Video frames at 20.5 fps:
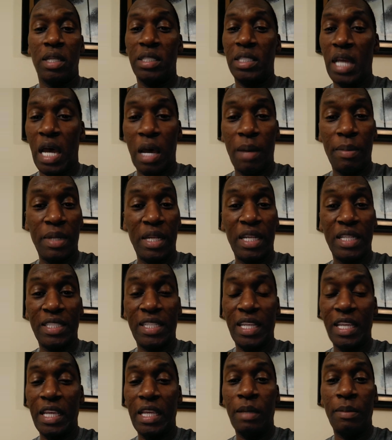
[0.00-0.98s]
dominant
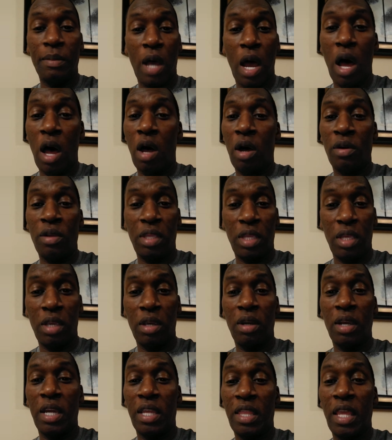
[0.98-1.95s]
team all
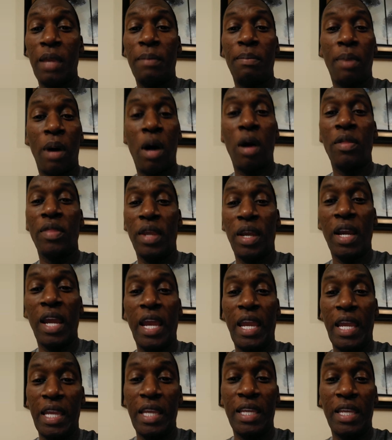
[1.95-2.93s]
year, and they bought their
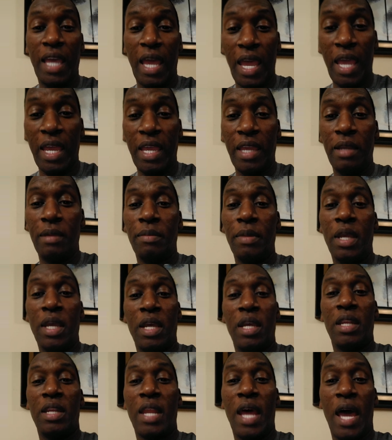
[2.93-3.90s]
A game.
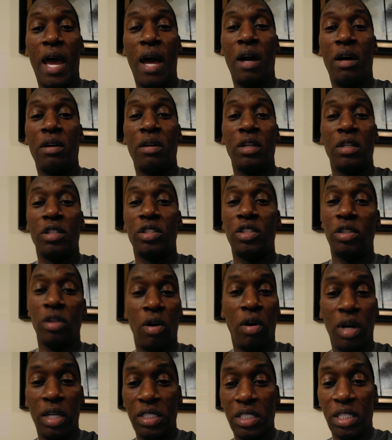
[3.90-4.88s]
Now,
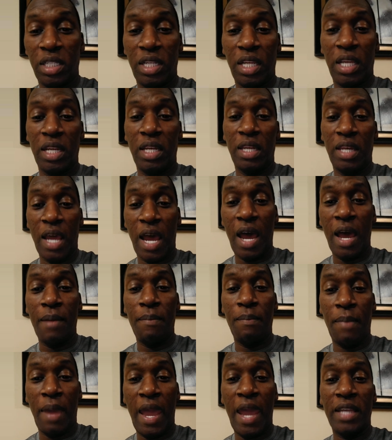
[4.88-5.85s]
Georgia did
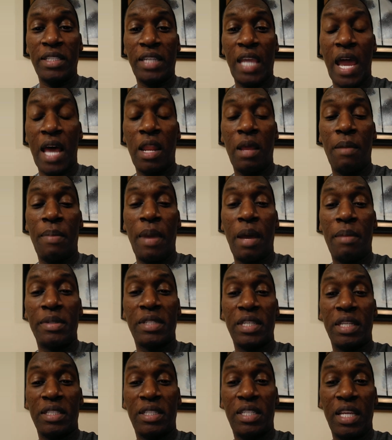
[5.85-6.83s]
not match
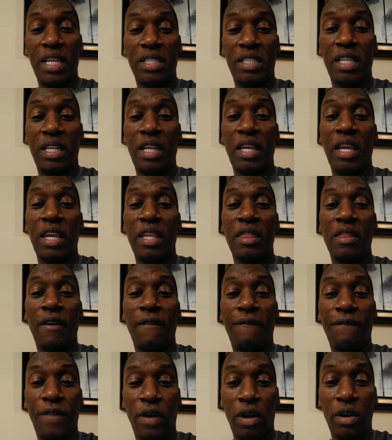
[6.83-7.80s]
Alabama's intensity in
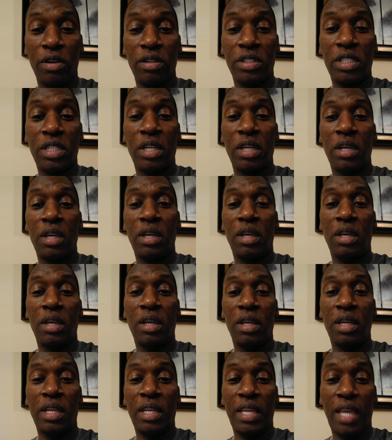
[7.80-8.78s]
the first
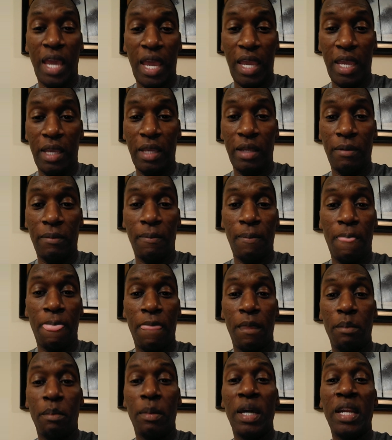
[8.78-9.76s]
game.
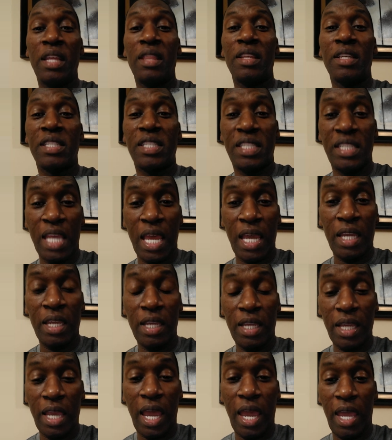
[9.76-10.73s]
But in the
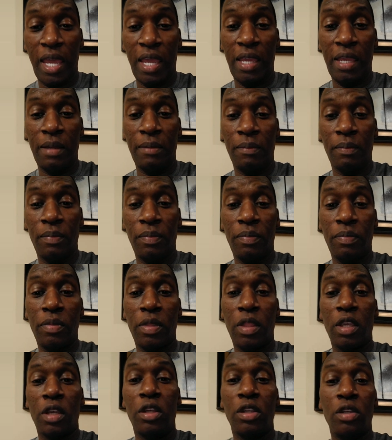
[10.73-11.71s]
second game,
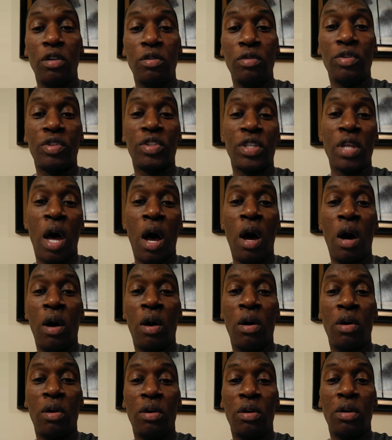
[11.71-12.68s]
you
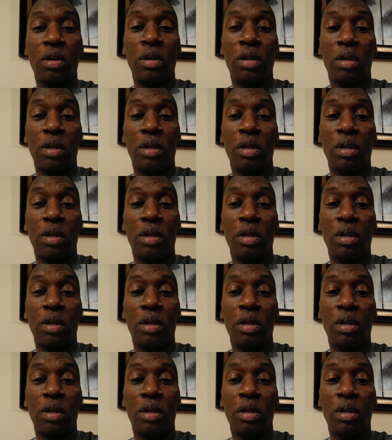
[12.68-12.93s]
saw